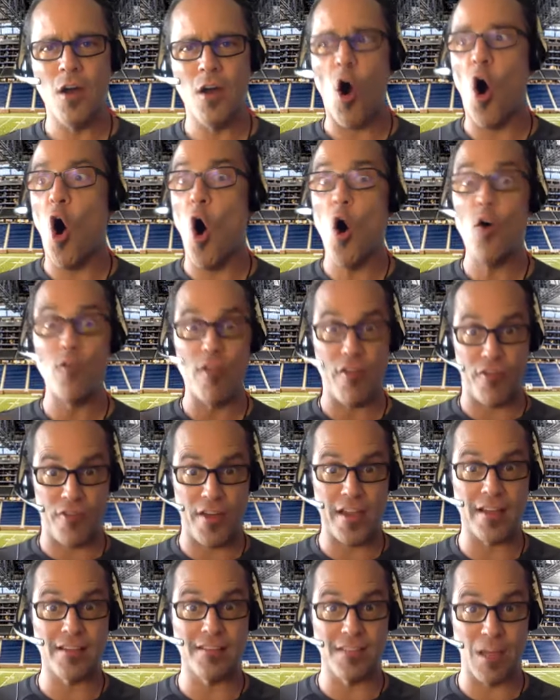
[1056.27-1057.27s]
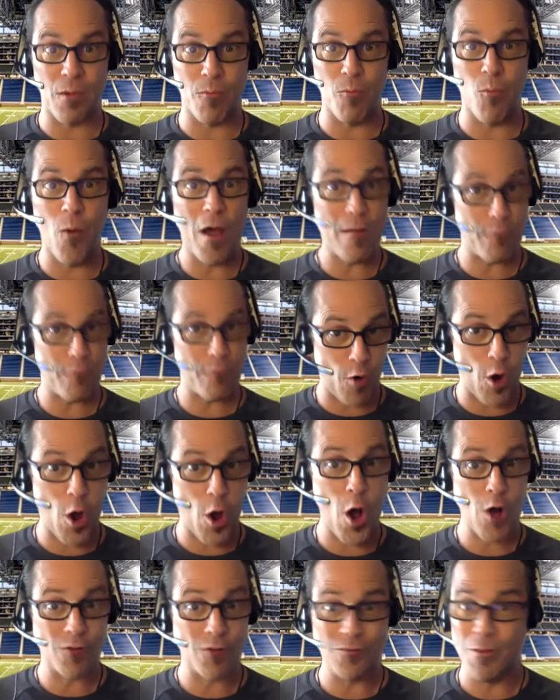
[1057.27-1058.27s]
all the things that went
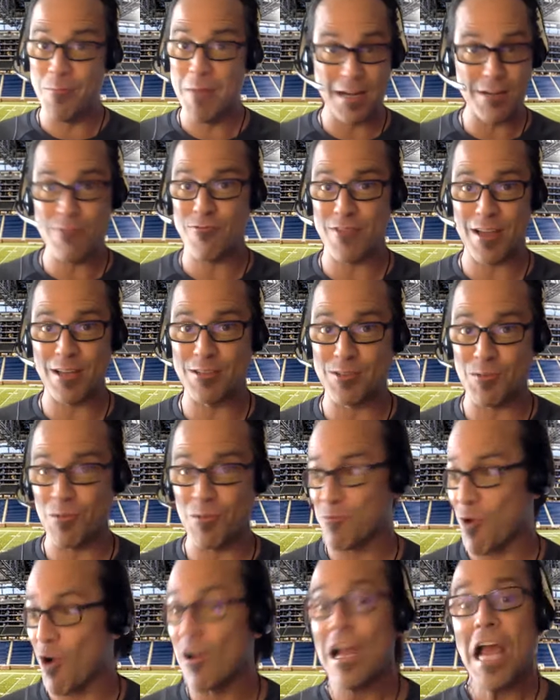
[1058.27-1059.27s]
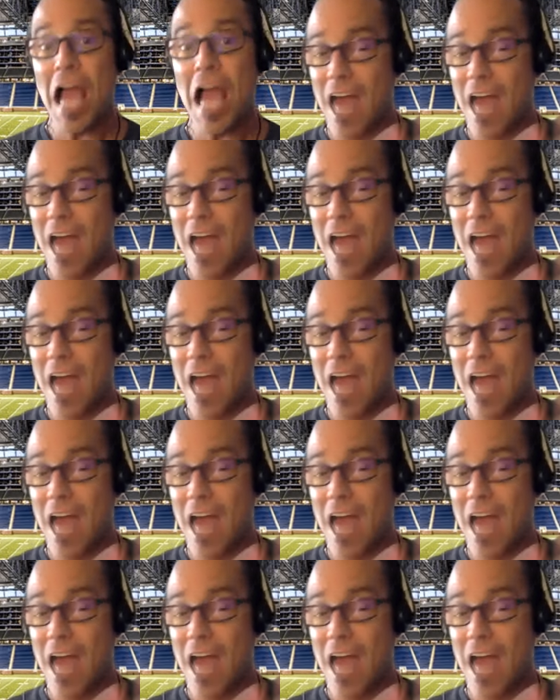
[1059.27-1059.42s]
wrong, the many things that went wrong.